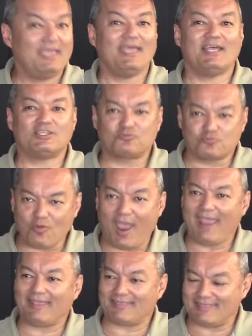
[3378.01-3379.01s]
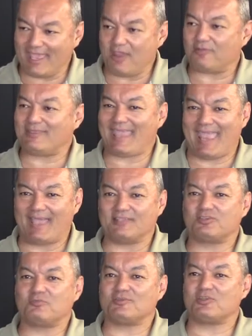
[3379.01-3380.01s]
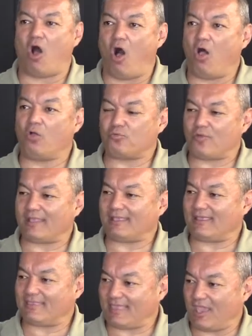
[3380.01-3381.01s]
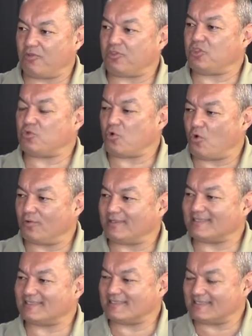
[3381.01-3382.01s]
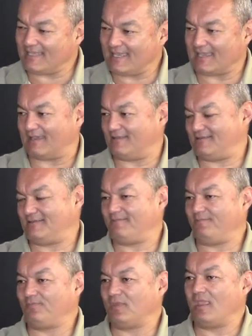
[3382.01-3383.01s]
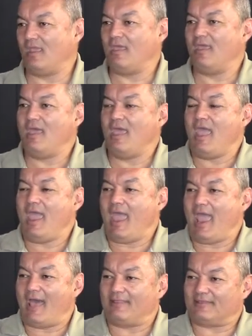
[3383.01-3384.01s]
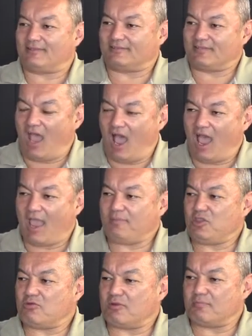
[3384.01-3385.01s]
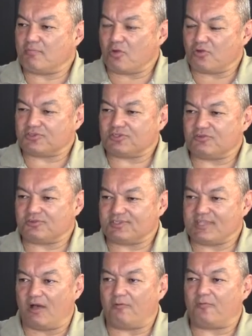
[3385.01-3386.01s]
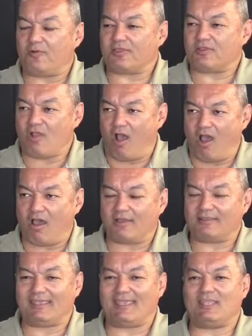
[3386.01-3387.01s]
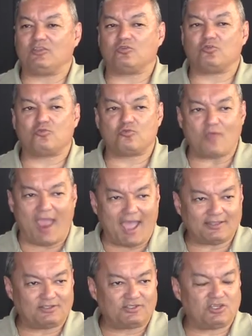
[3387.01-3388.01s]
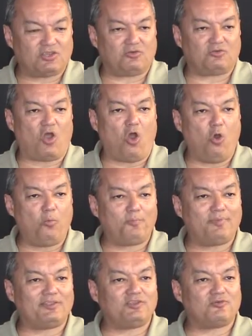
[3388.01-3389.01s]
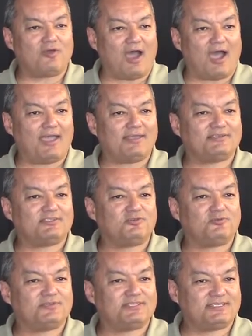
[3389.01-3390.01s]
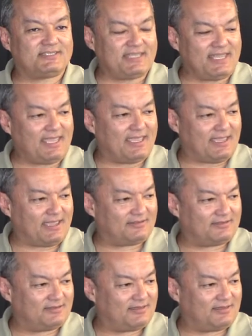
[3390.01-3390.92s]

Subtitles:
It's right there. The answer was already there. You couldn't see it. And at the time you immersed yourself with God in gratitude, opened your eyes to see it.